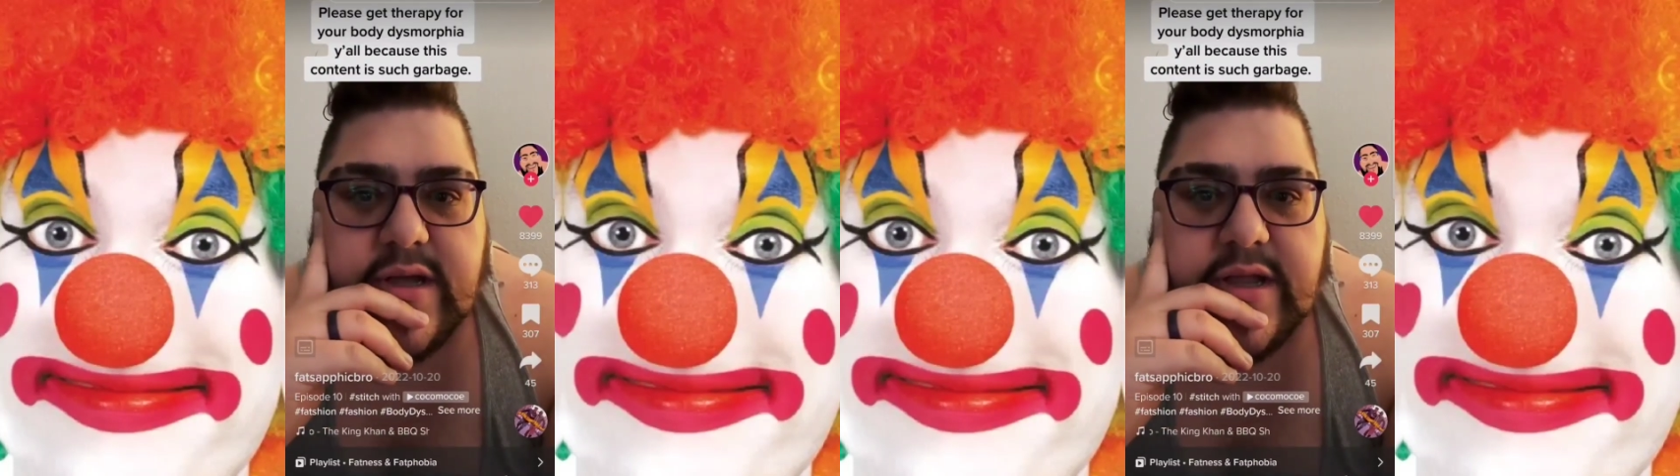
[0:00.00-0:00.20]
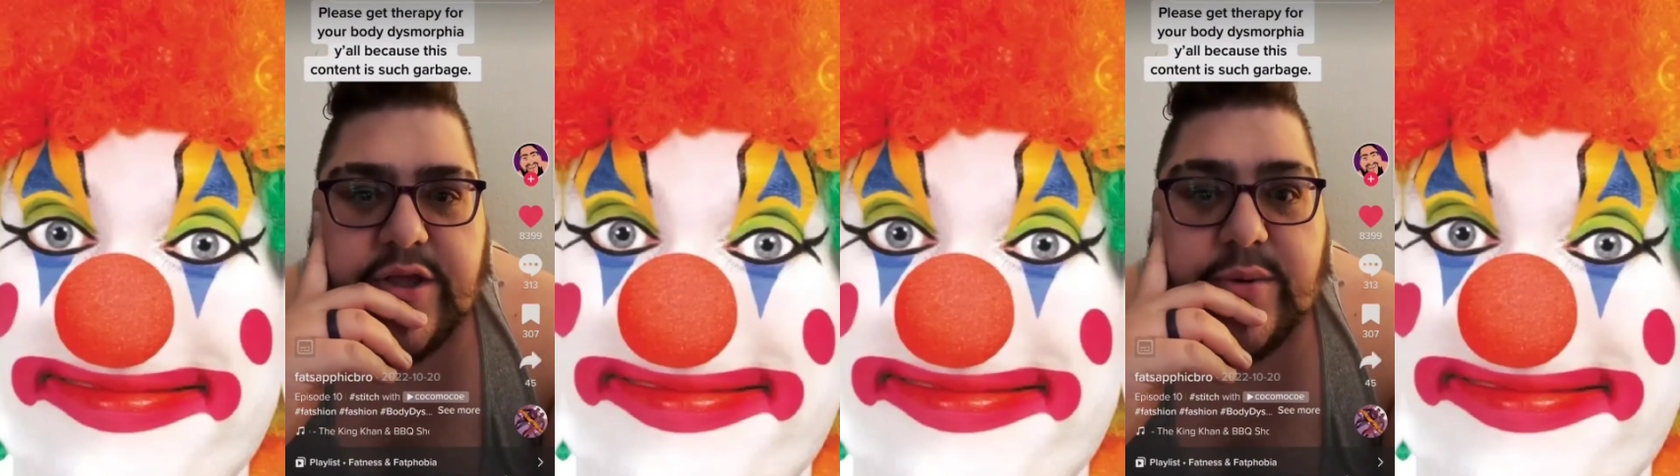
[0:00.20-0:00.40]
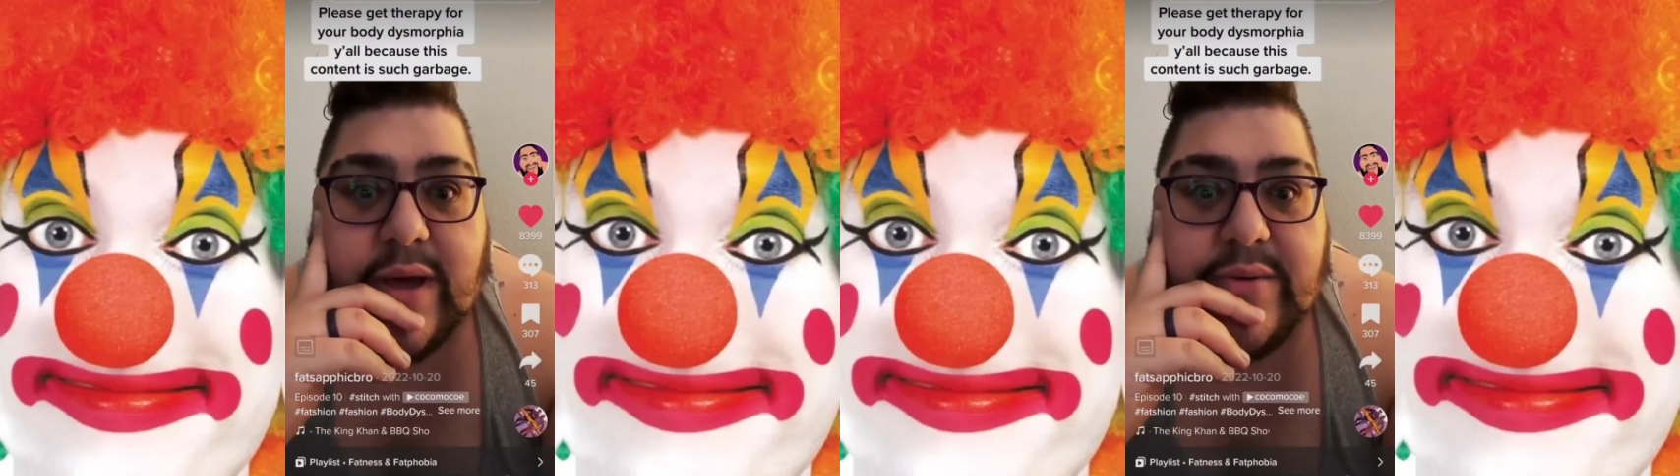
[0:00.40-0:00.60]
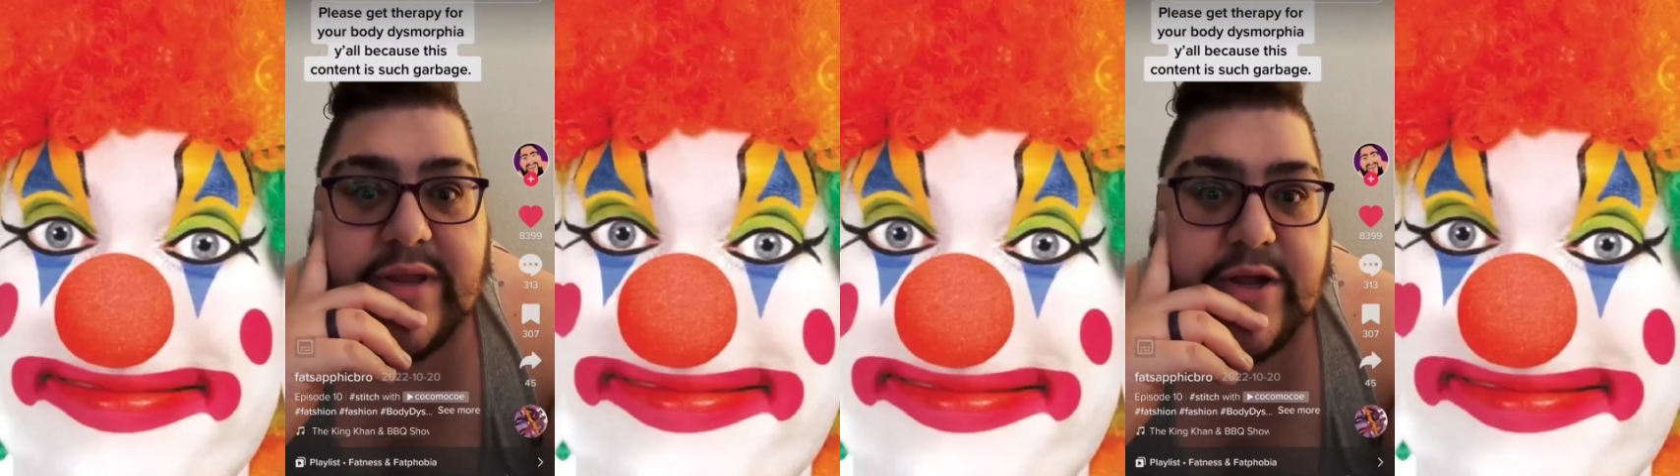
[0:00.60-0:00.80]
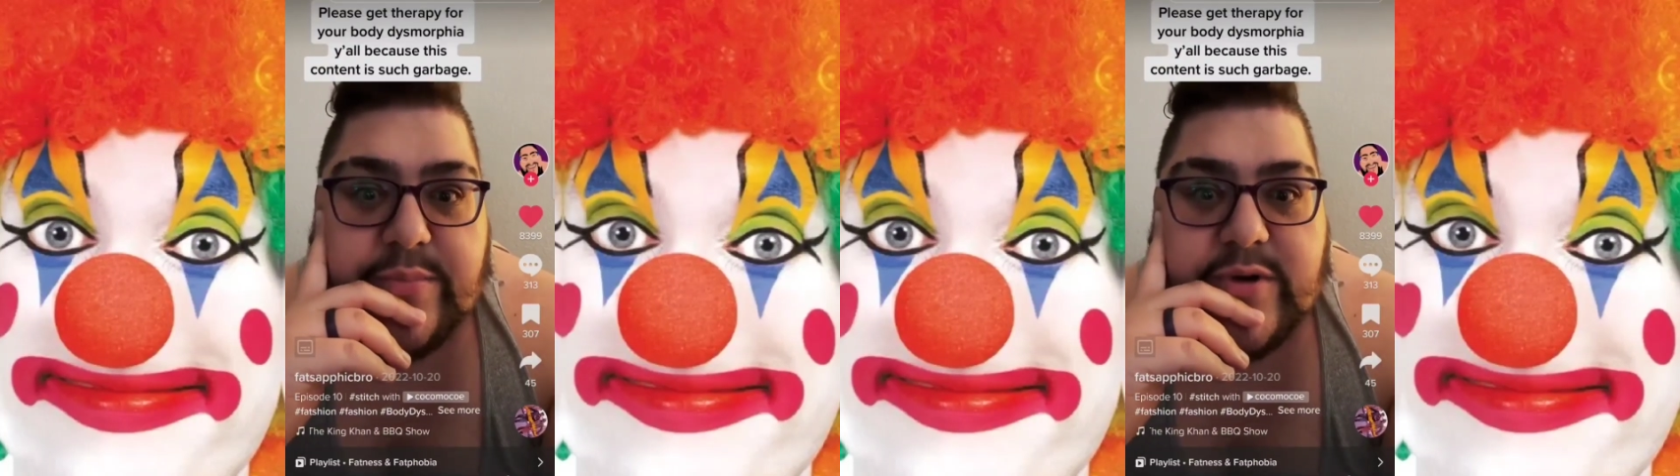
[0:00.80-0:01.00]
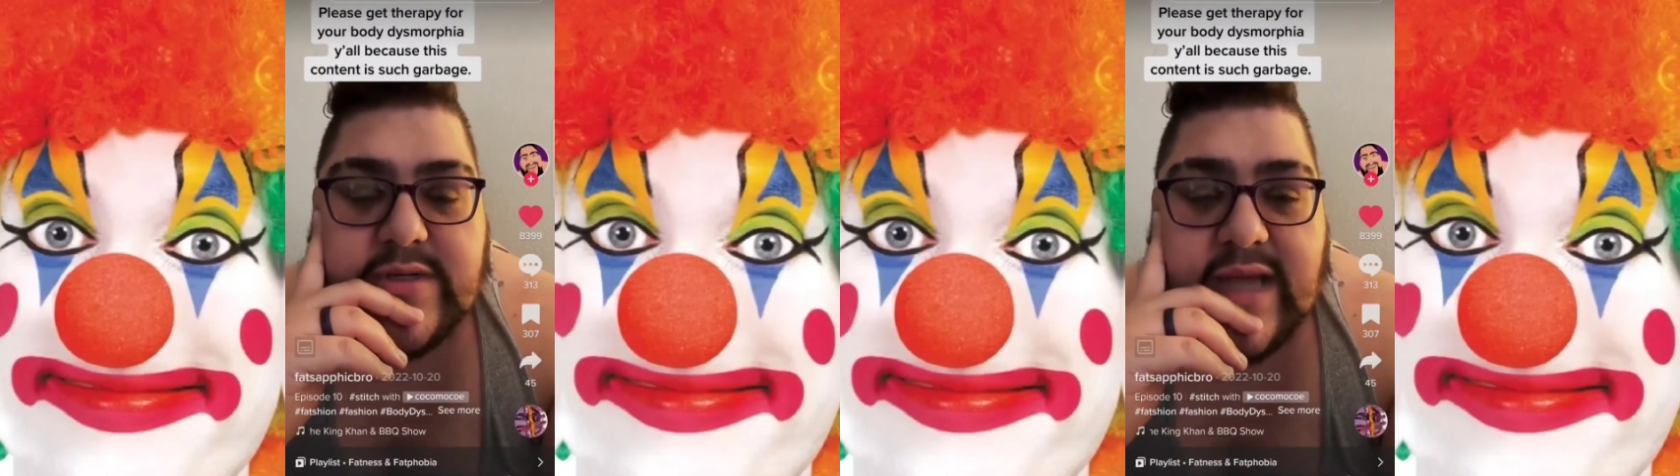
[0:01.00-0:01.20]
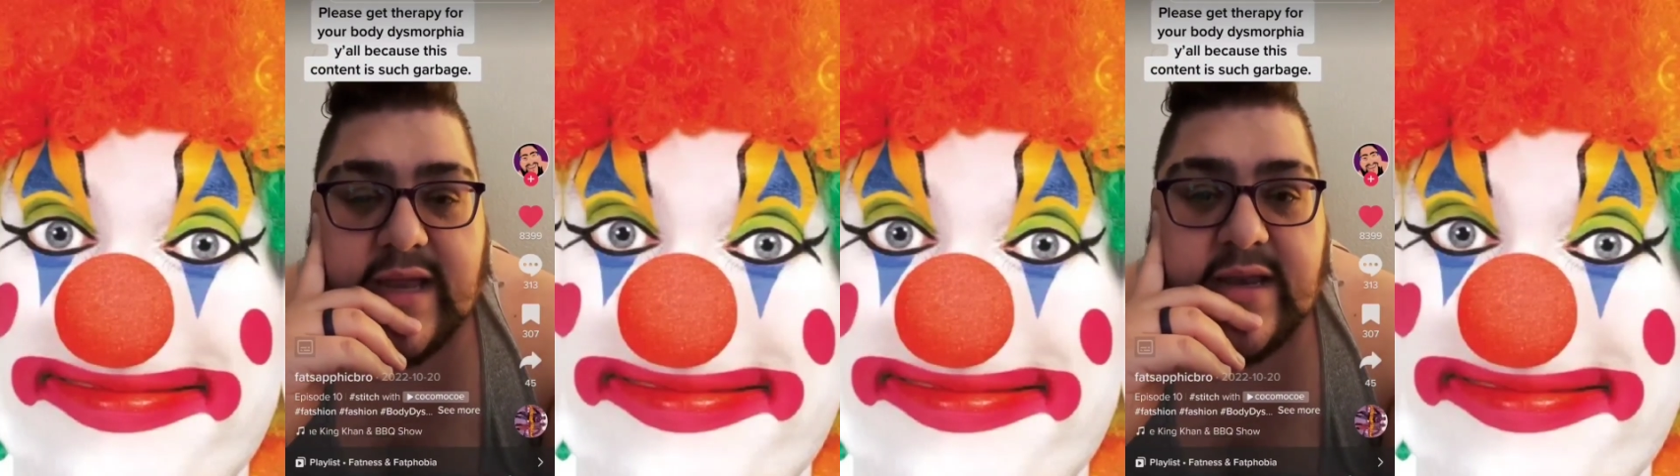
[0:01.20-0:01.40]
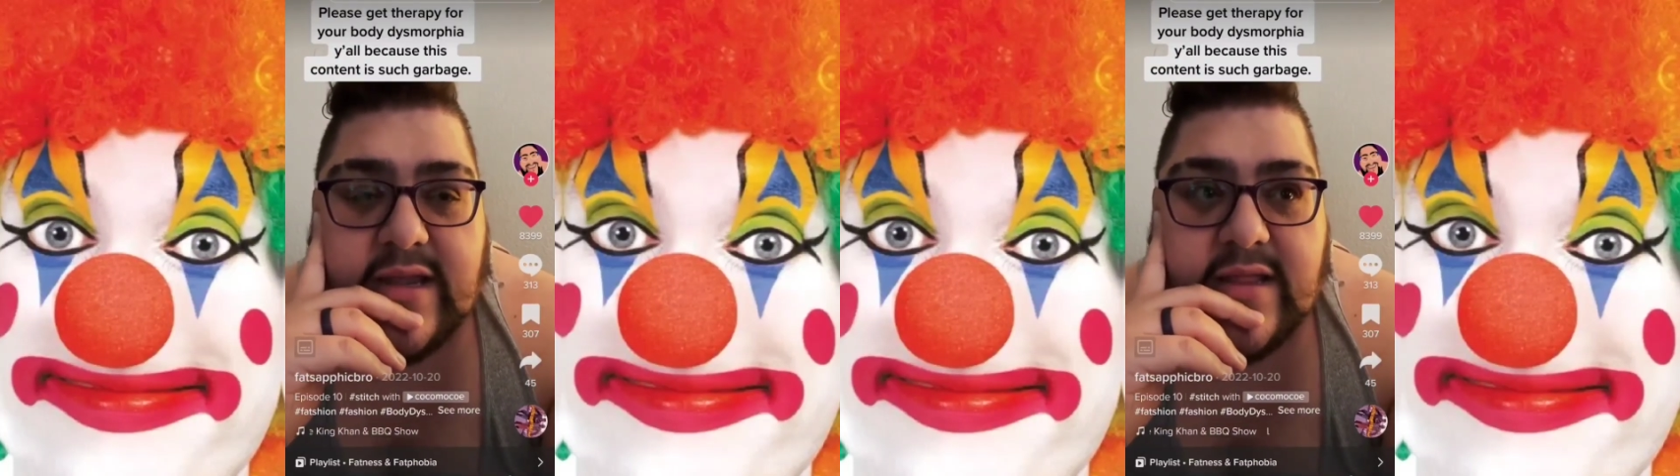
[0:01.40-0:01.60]
And you out here
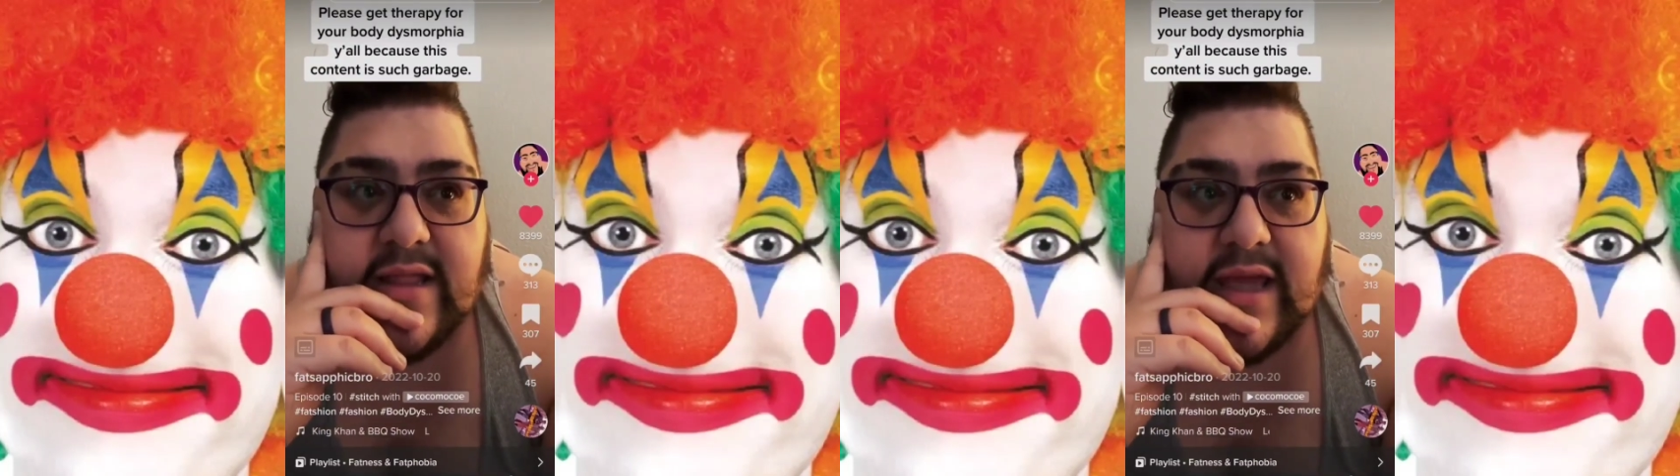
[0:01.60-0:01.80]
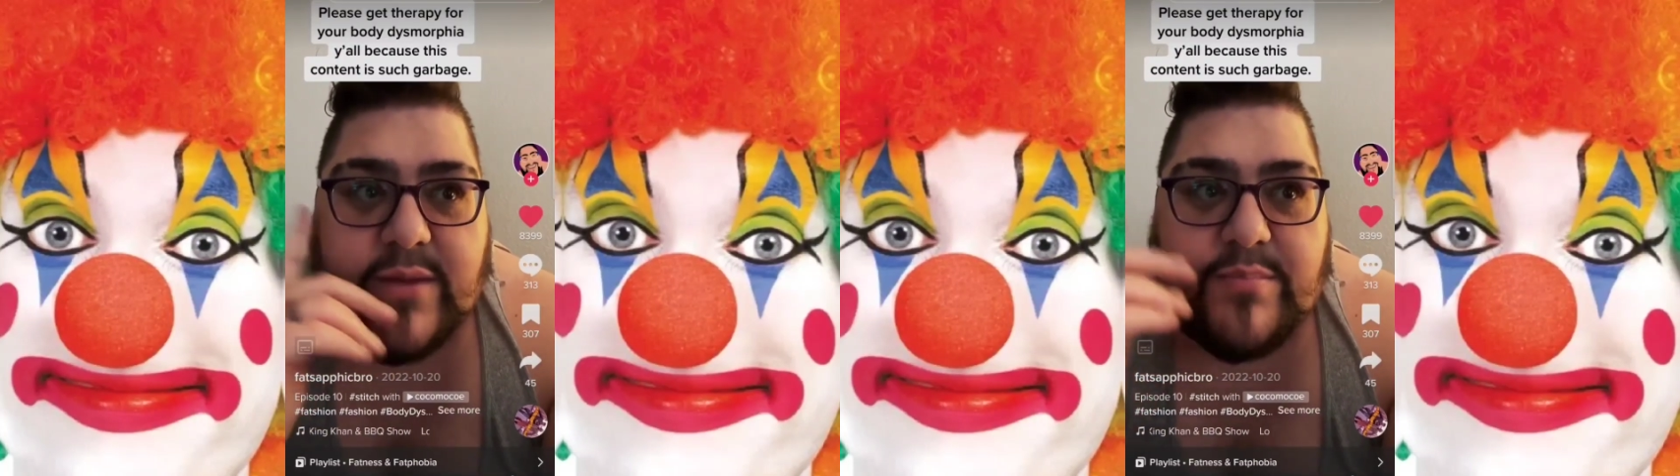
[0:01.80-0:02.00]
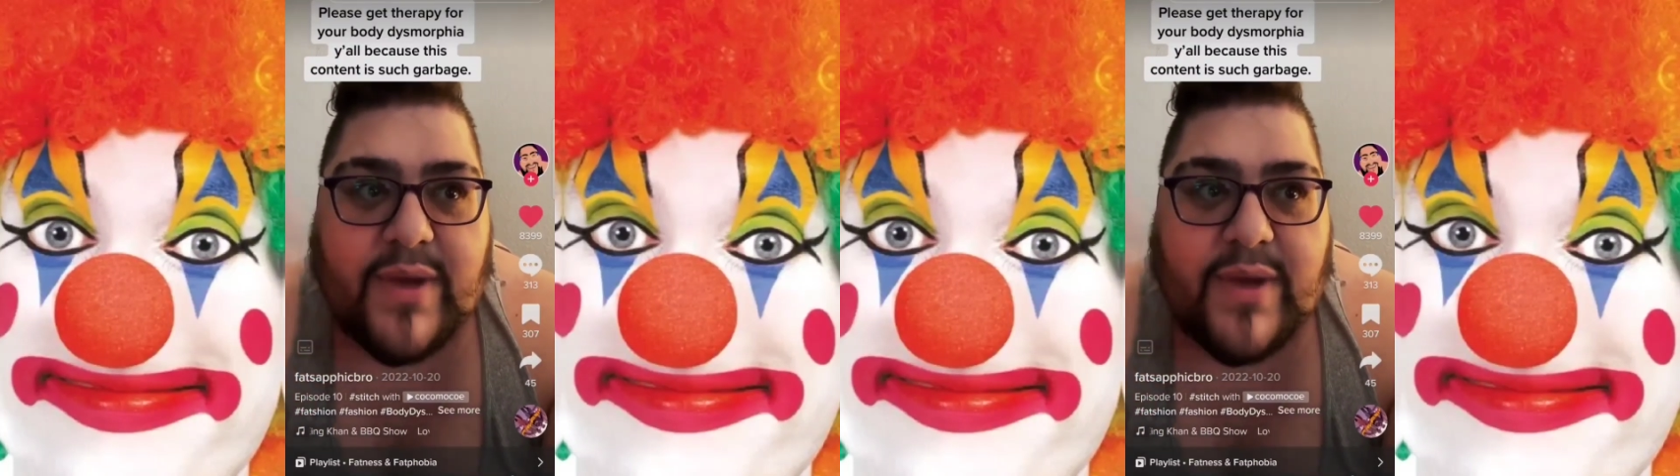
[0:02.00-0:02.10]
pretending like